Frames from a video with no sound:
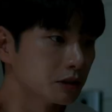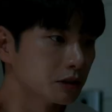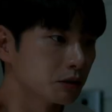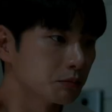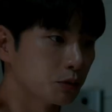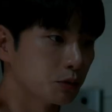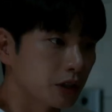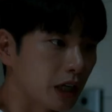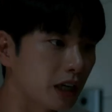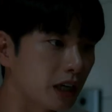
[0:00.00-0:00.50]

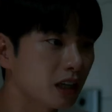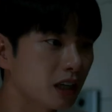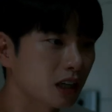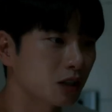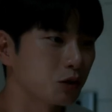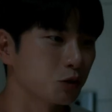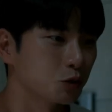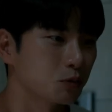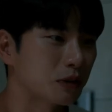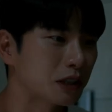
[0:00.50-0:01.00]
get something
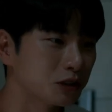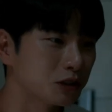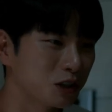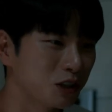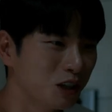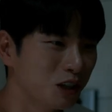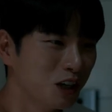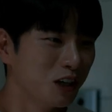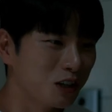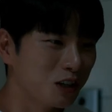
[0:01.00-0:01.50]
to eat
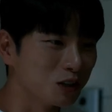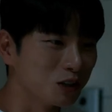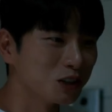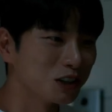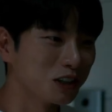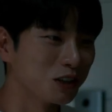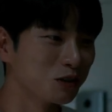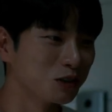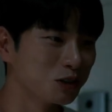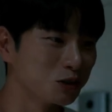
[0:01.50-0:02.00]

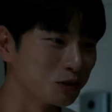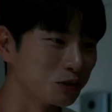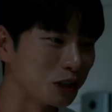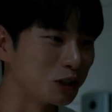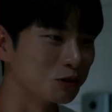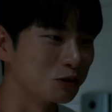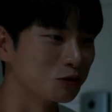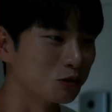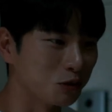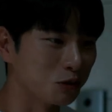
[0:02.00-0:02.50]

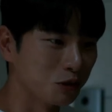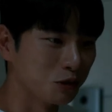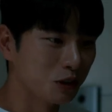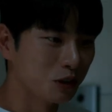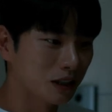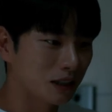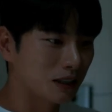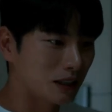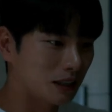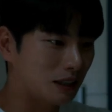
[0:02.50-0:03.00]
while we wait